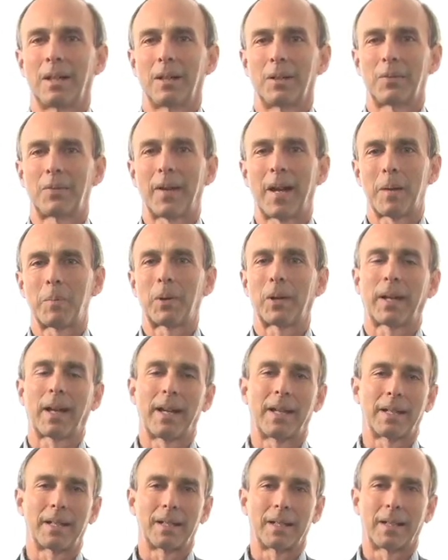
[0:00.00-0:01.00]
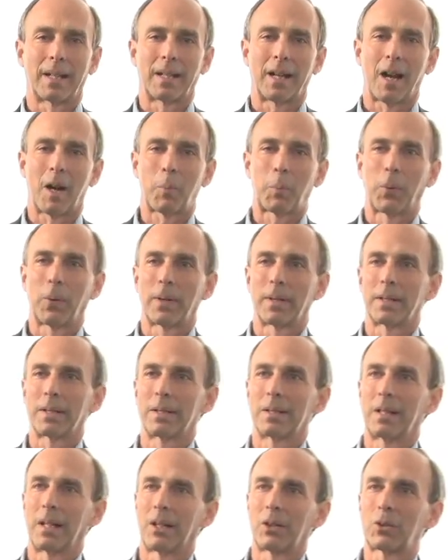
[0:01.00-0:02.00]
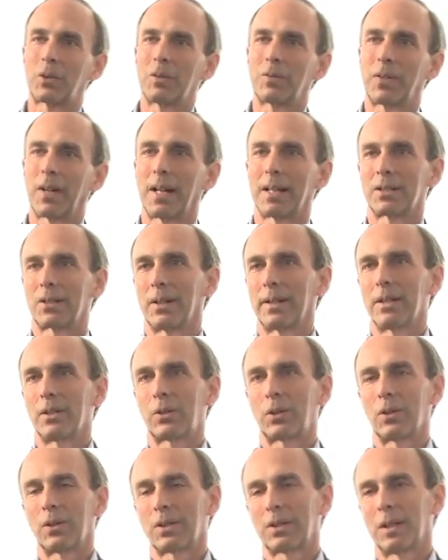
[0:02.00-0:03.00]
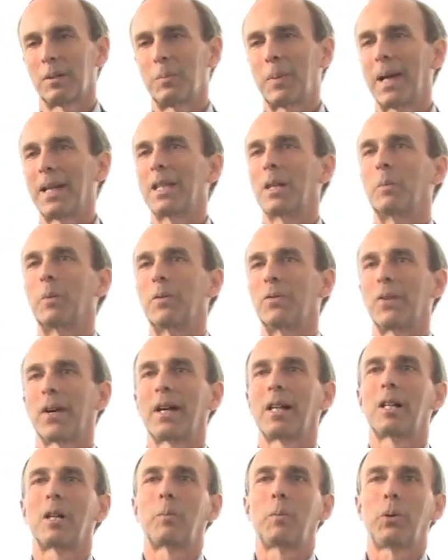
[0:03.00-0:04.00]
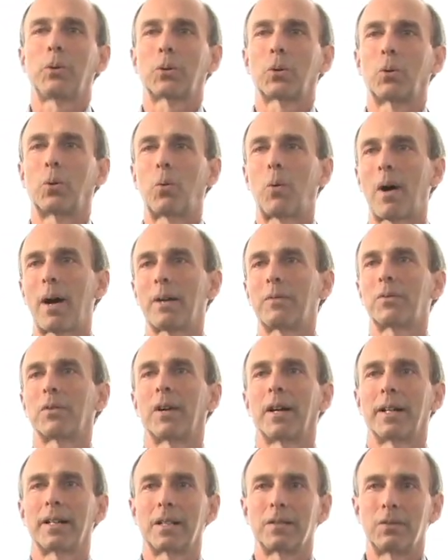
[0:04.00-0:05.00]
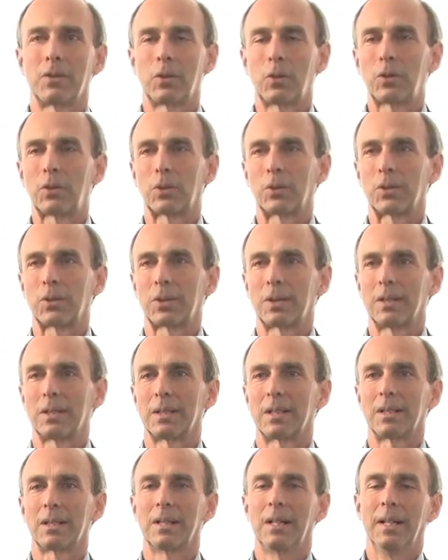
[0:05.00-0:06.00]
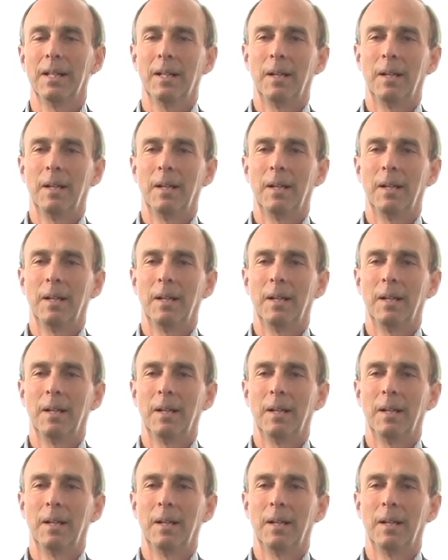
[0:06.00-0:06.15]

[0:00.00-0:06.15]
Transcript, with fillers: uh, fabricated and operated ultrafast lasers and made them available to a wide variety of users in the